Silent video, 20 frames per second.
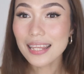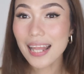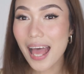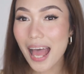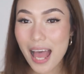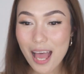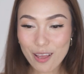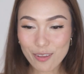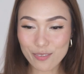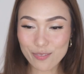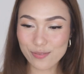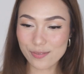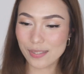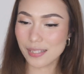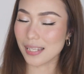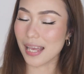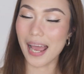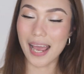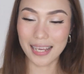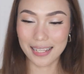
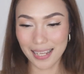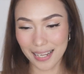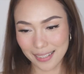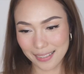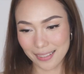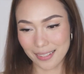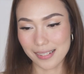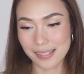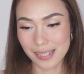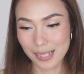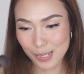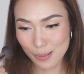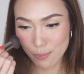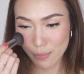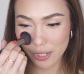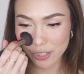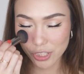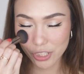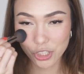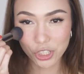loves highlighters as
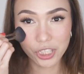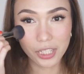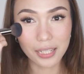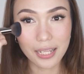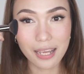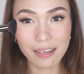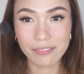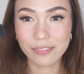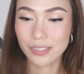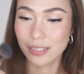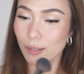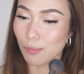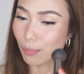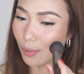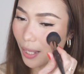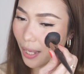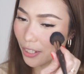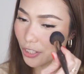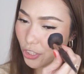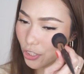much as she loves her
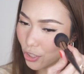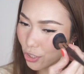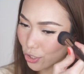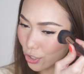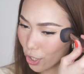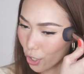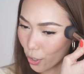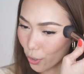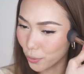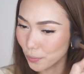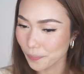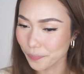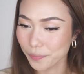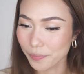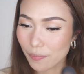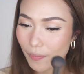blush. So